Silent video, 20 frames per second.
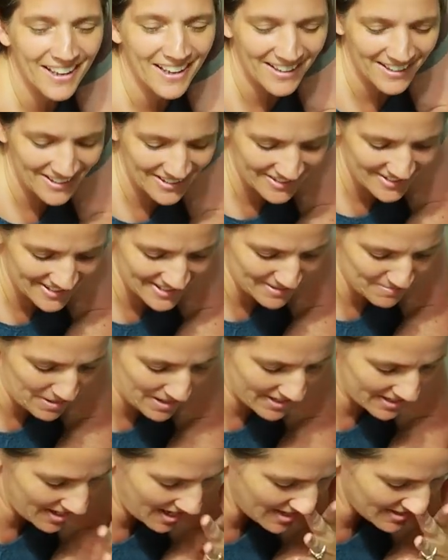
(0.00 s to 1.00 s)
Yeah, I just did
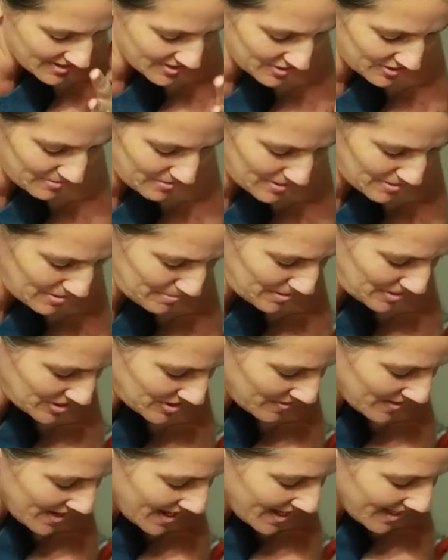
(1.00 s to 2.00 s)
my not so pretty much.
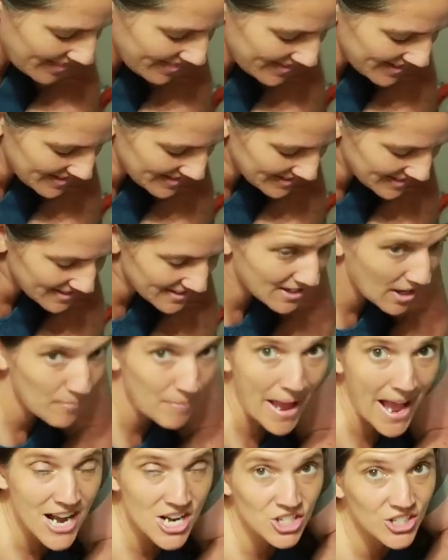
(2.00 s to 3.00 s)
This is
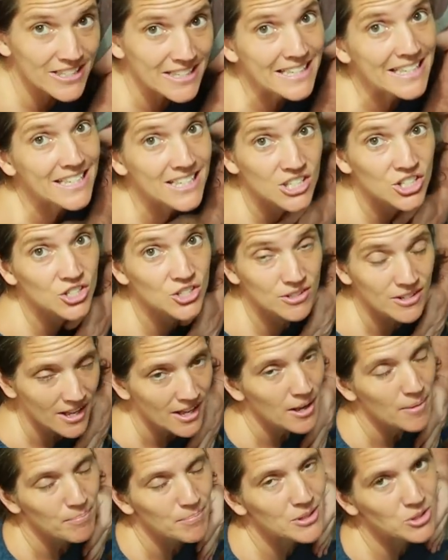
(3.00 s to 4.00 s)
um actually he is
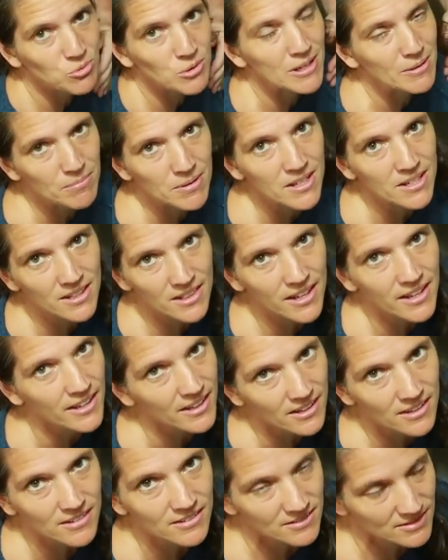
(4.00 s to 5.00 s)
between me
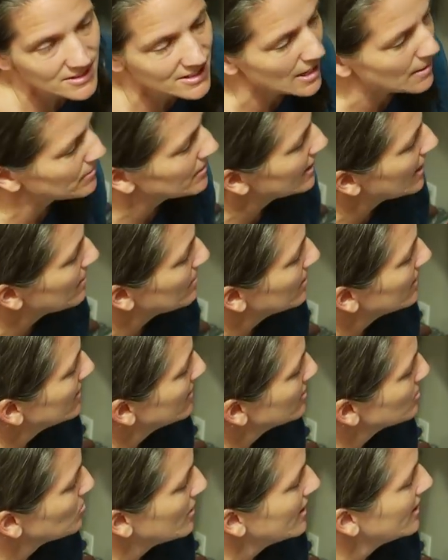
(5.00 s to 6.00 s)
like stopping the camera,
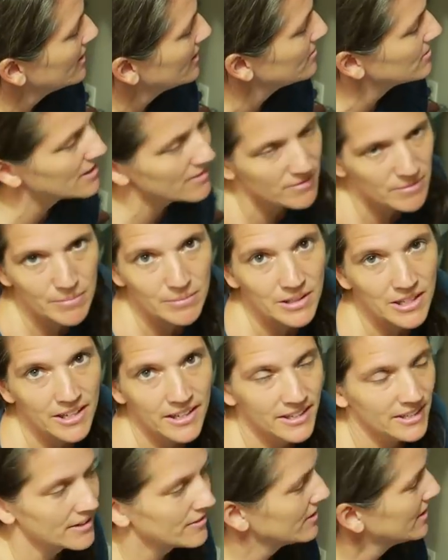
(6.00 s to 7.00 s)
getting in his way, and giving him a
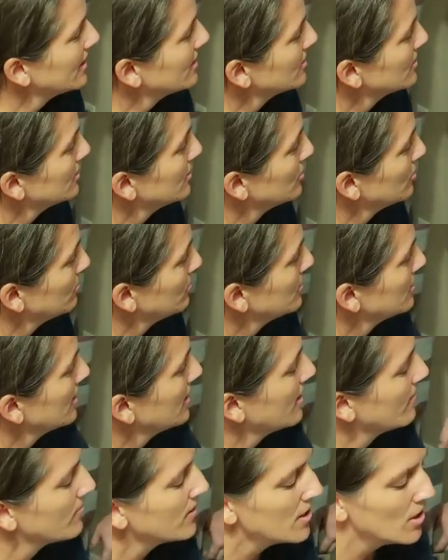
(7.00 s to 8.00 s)
light and everything else.
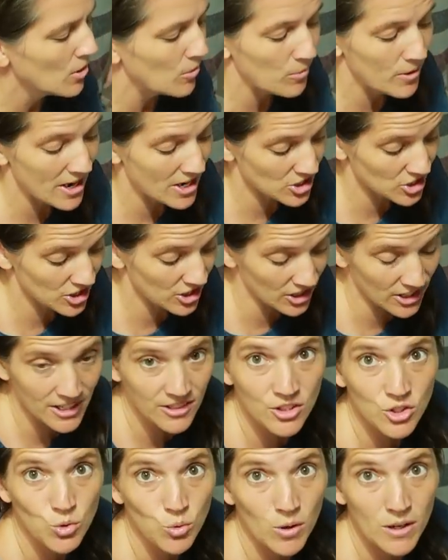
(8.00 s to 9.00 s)
We actually are
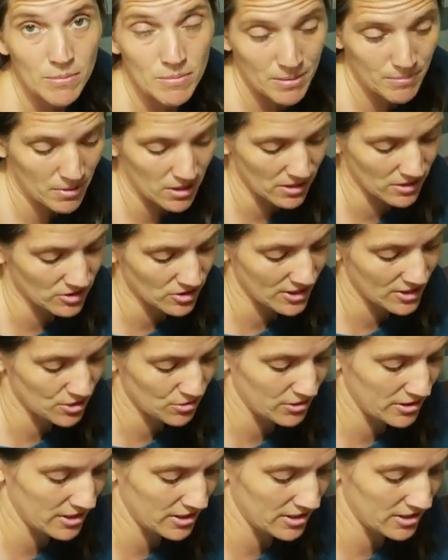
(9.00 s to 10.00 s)
in the 20 minute mark, so
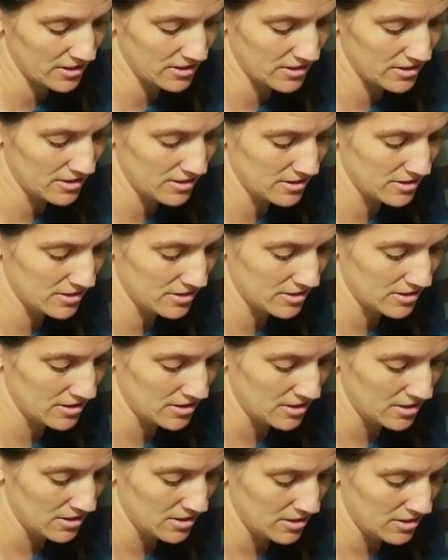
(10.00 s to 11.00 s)
that's really good. Oh yeah, this
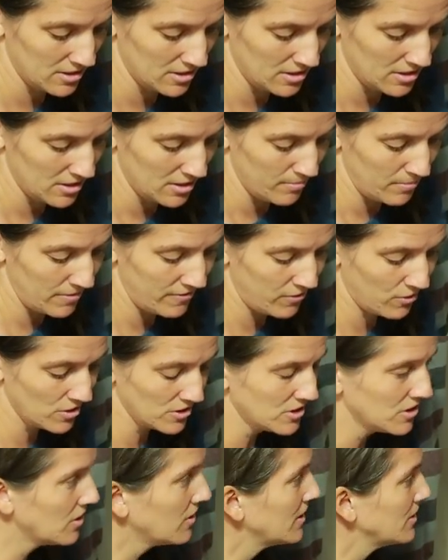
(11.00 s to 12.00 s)
is real easy. Four
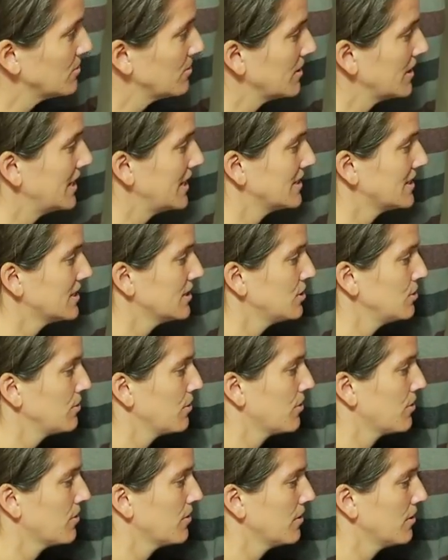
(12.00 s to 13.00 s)
and so. Okay, last. Why
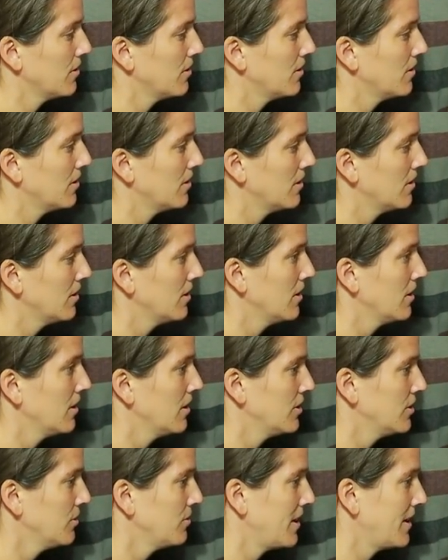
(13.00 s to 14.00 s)
can't I take this off?
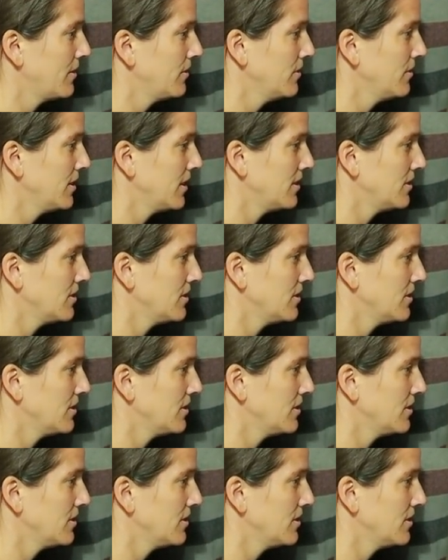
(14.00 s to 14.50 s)
Do I don't know.